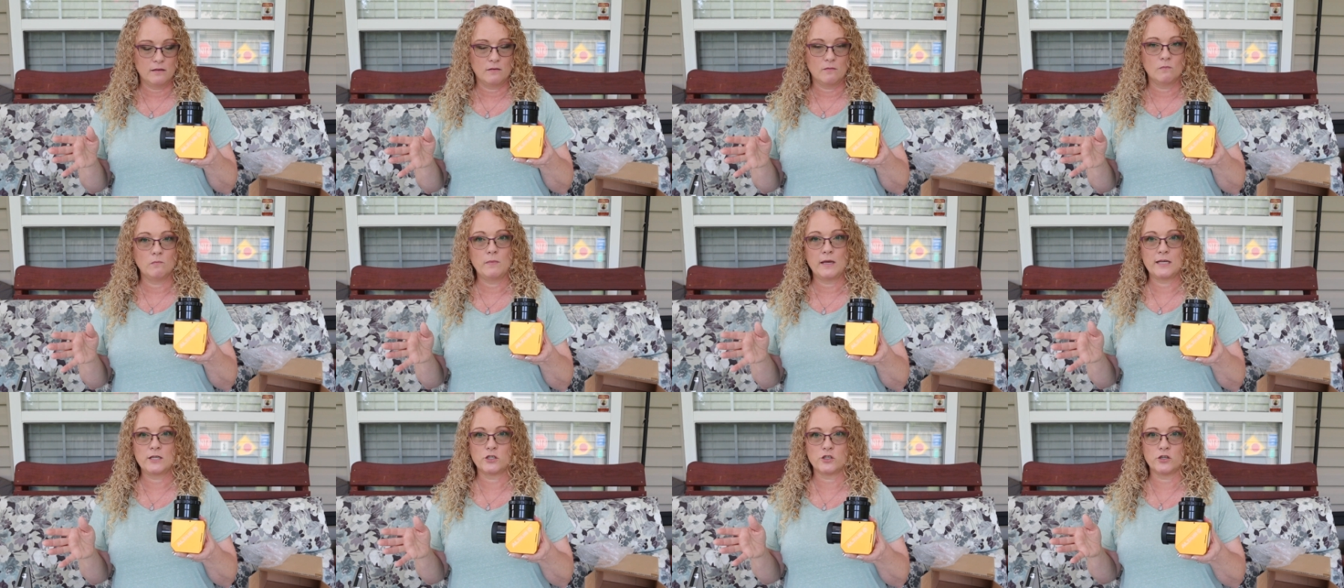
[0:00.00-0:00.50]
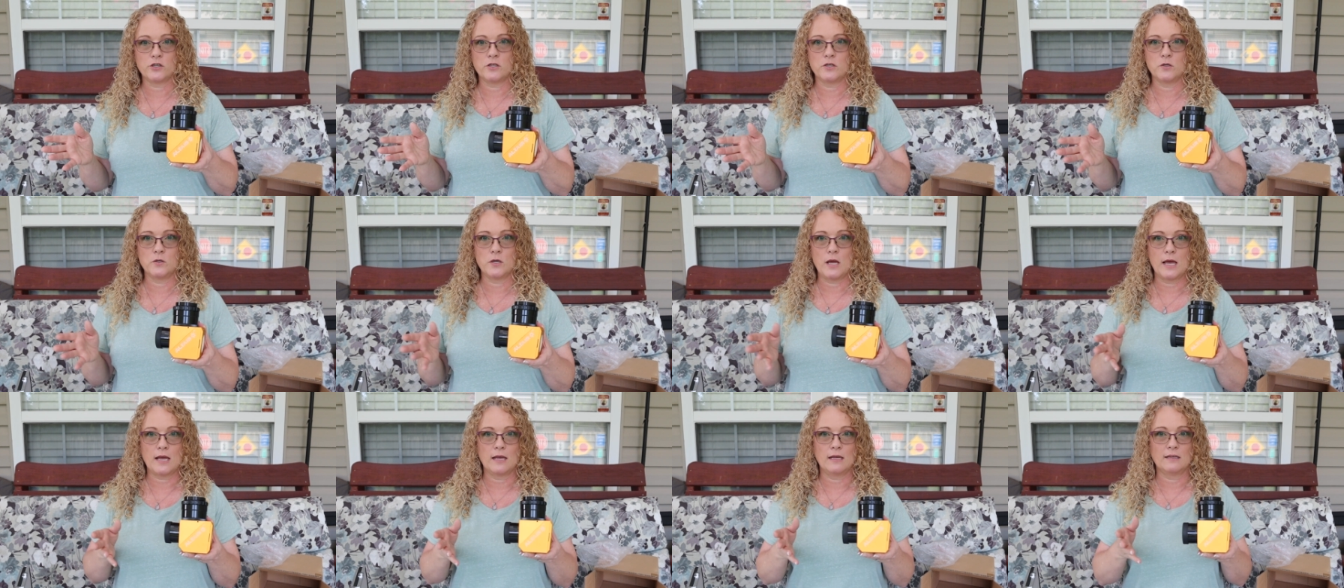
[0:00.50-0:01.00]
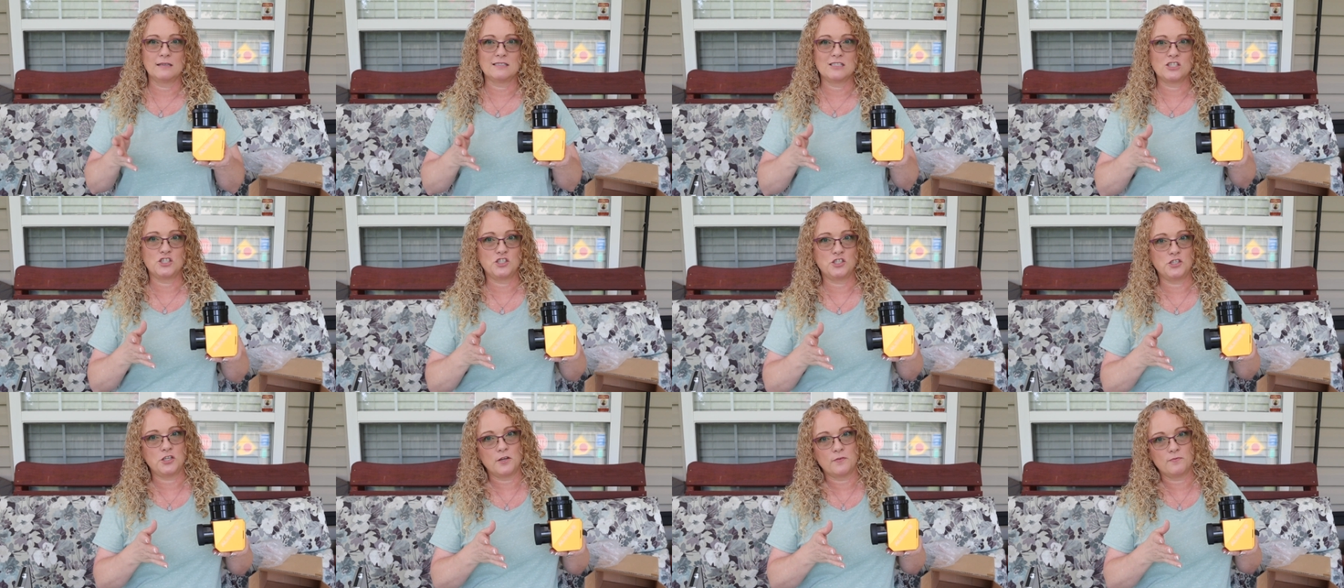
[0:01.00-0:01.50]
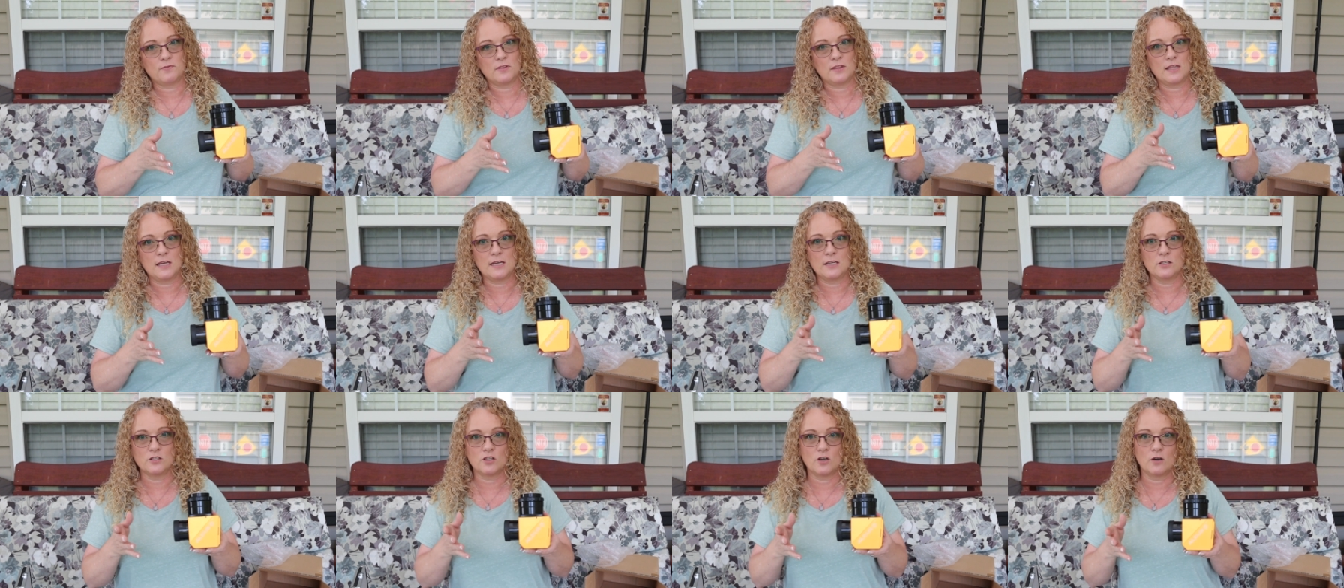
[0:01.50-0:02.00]
make sure you shift
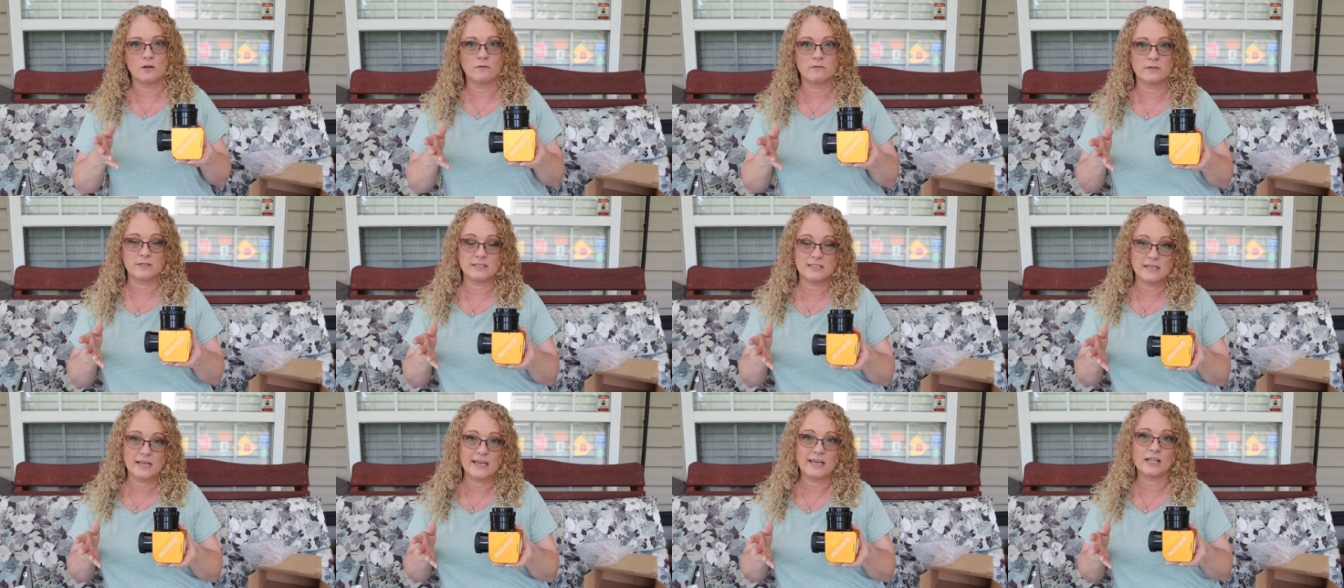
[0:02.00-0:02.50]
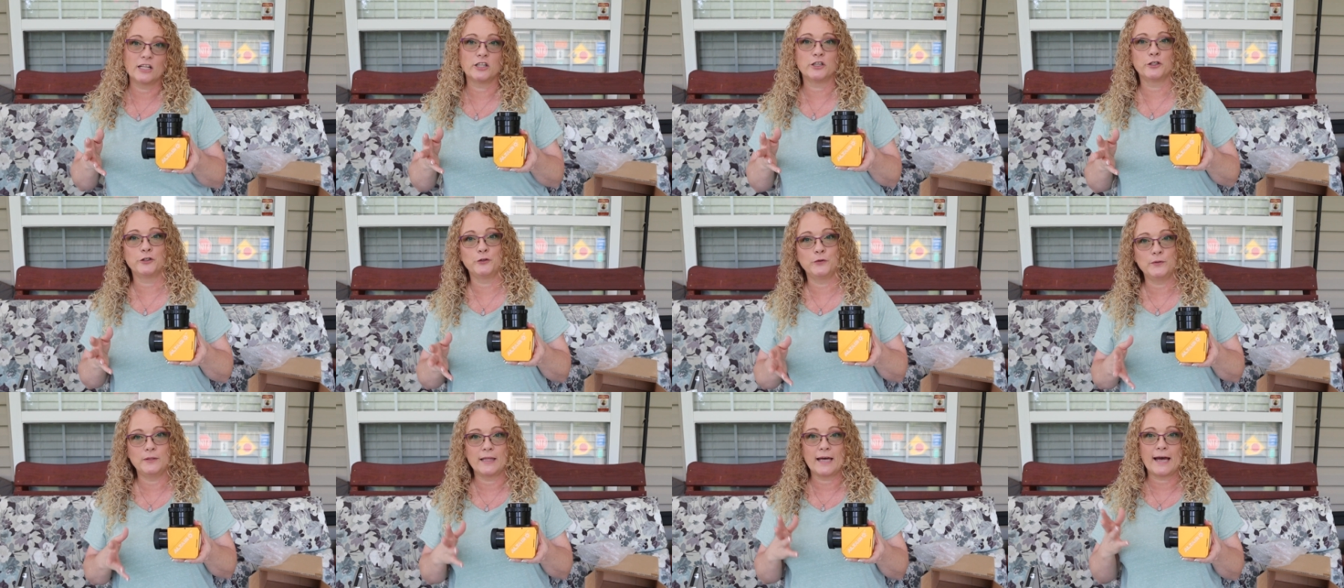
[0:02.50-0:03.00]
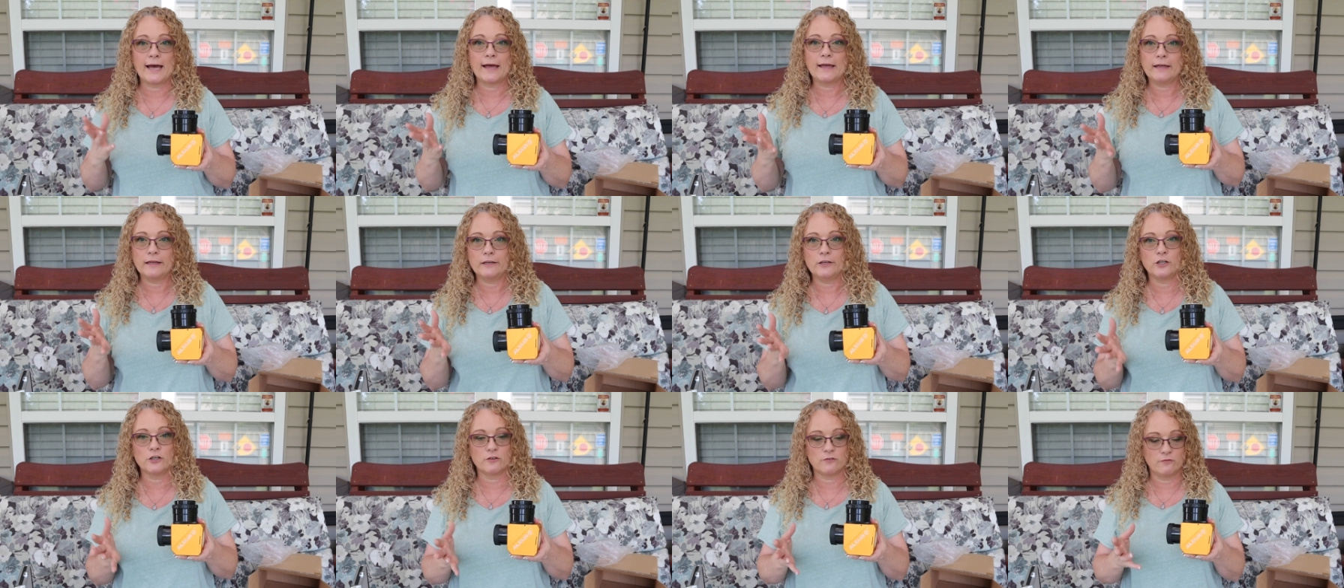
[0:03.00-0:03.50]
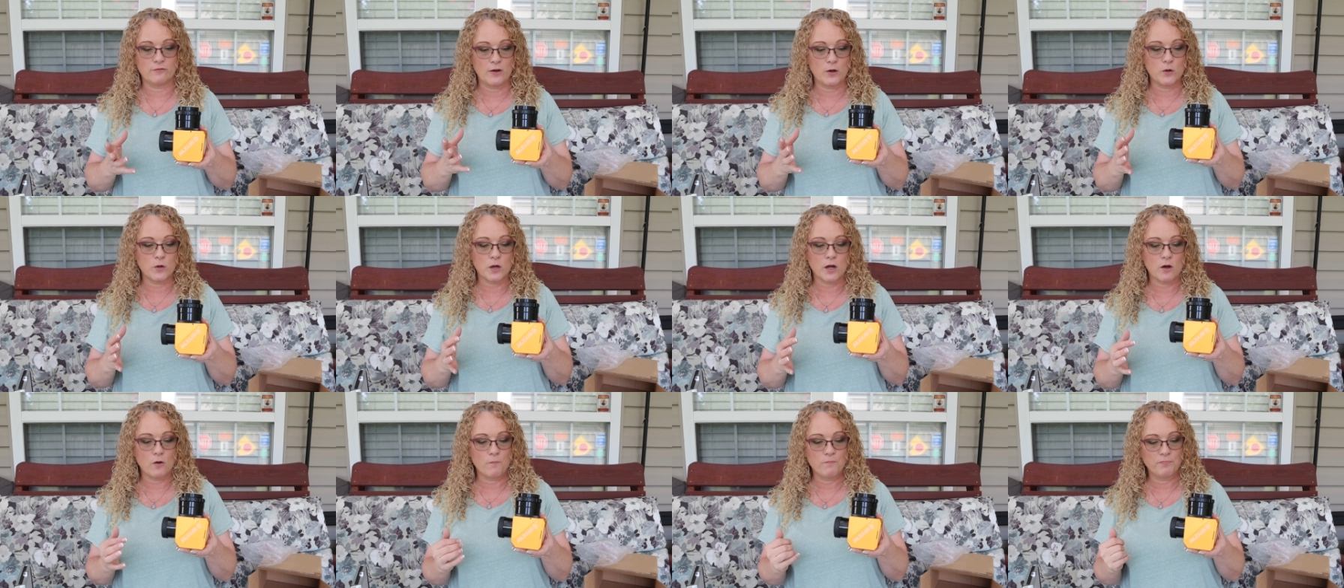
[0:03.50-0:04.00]
things over to include that in your
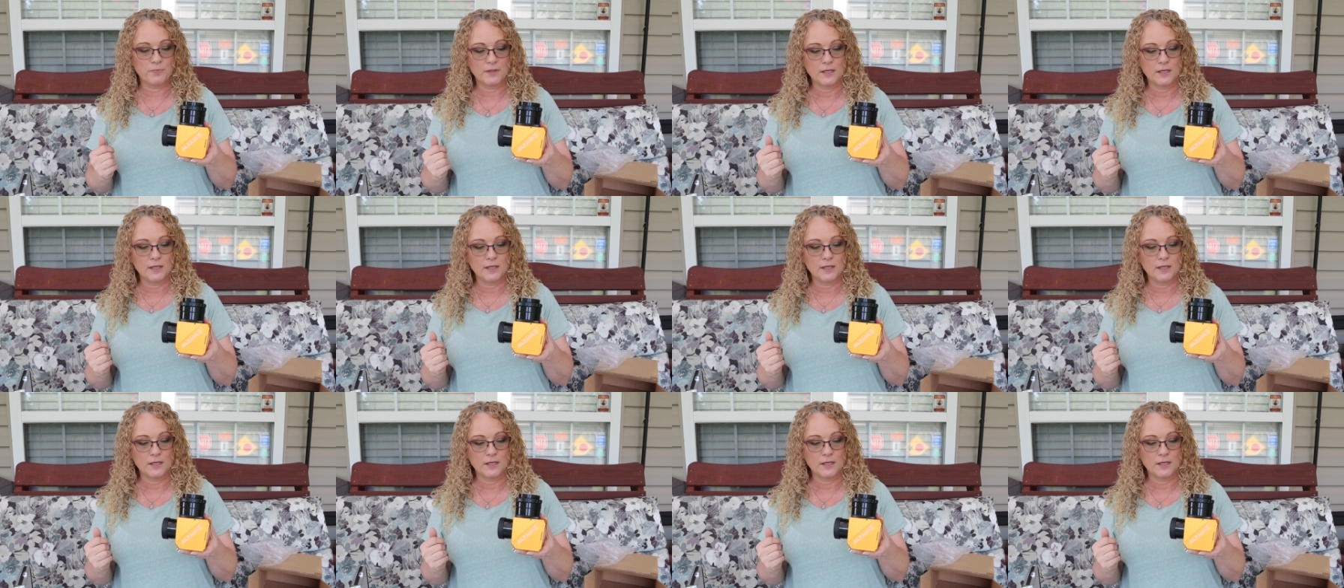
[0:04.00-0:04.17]
photo